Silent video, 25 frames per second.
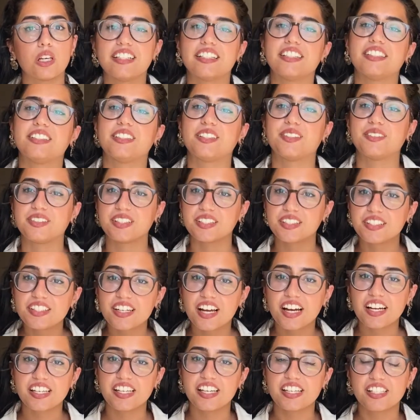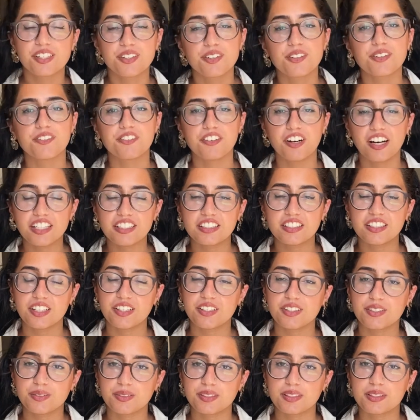So it's a good idea to revise those
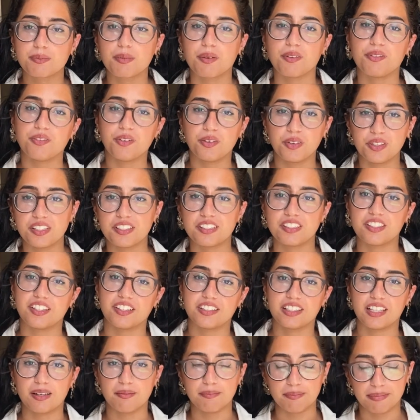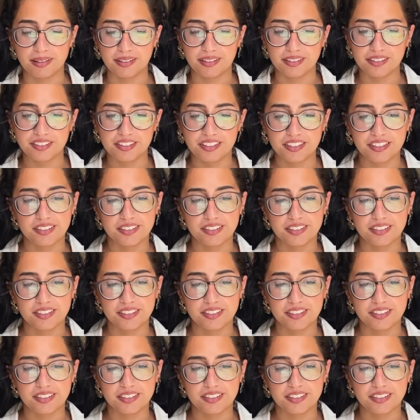ones before you start that block.